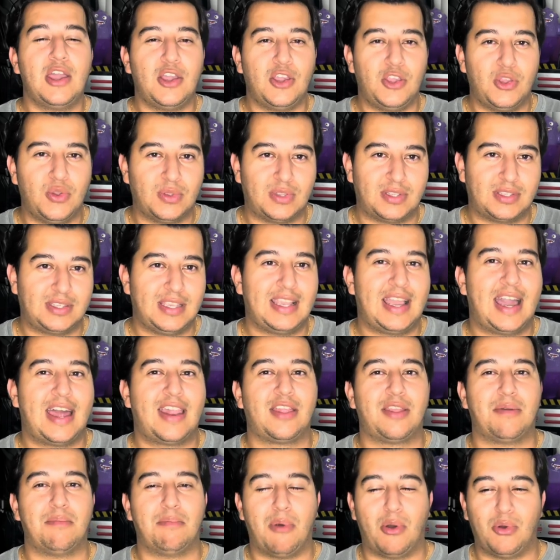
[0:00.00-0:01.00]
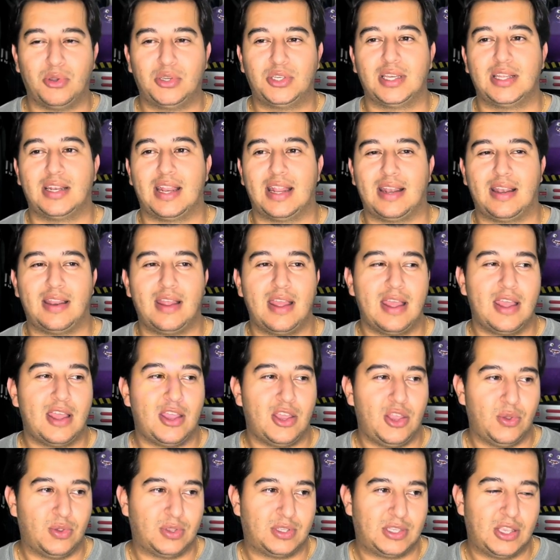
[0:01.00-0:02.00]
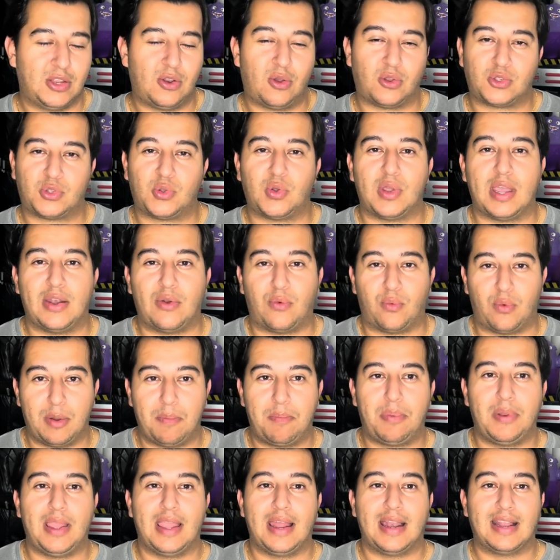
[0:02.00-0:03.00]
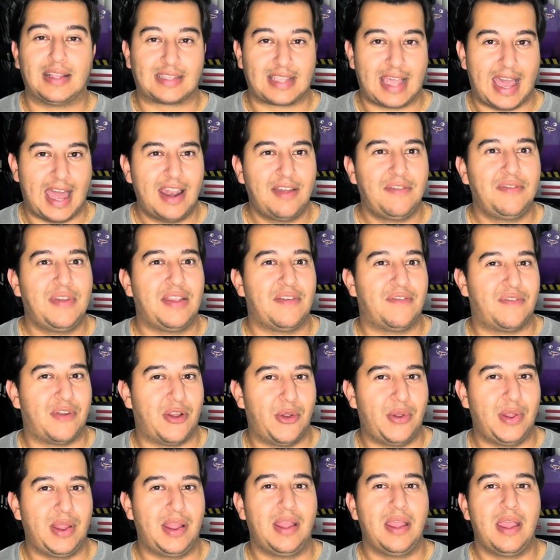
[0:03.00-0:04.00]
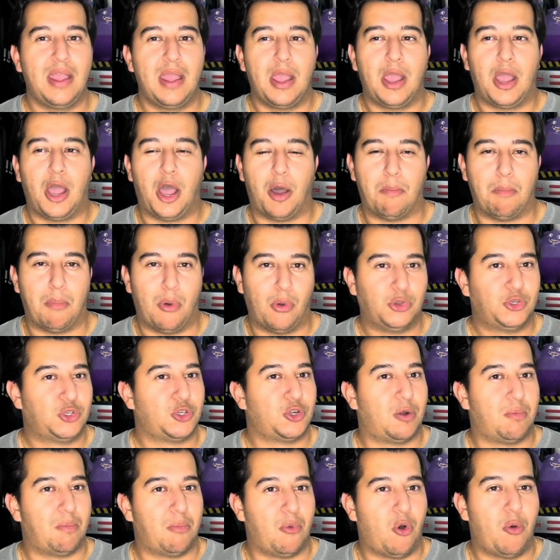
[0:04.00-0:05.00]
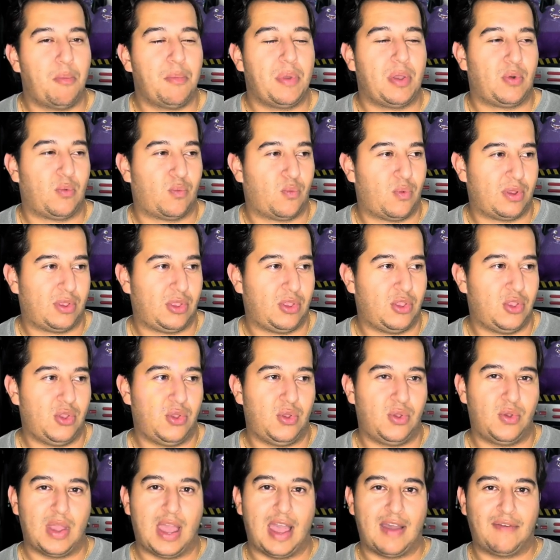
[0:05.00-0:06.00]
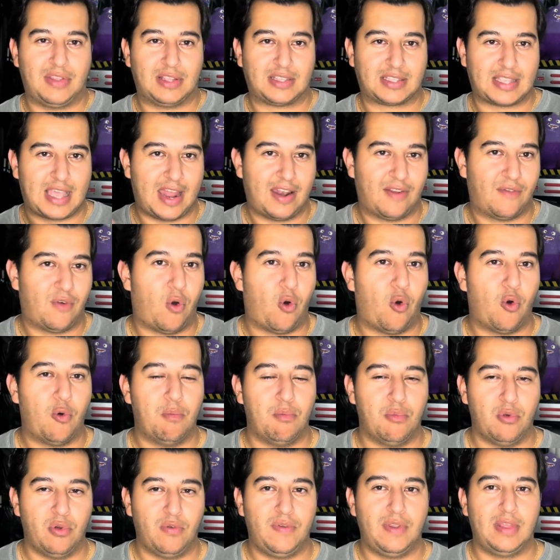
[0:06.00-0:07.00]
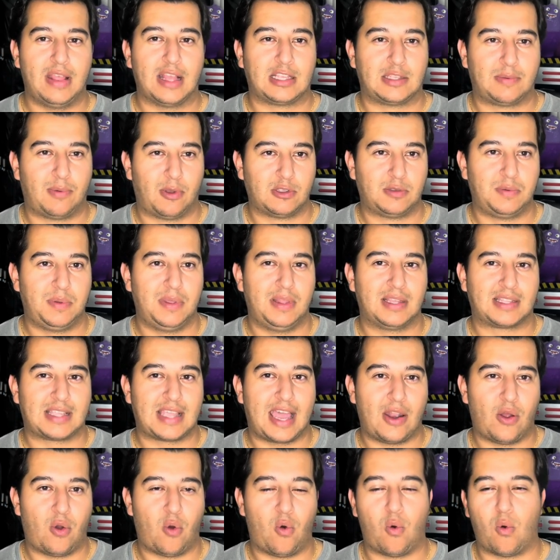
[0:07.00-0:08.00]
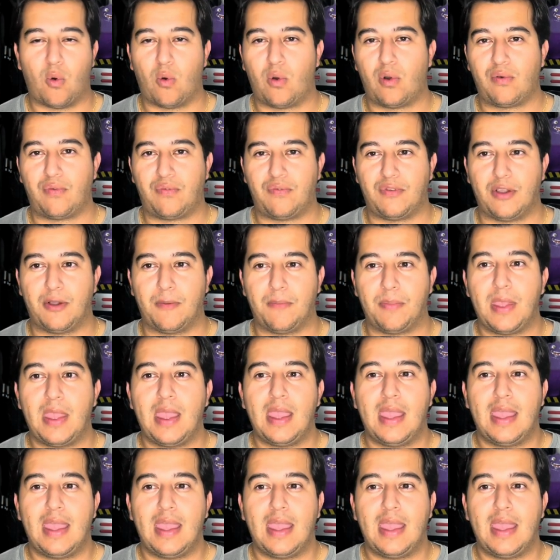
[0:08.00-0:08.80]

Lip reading: You see kind of the motion, and you see it also in Ripley, and it's kind of a very emotional moment when you have this kind of whole movie that's supposed to be this kind of horror film.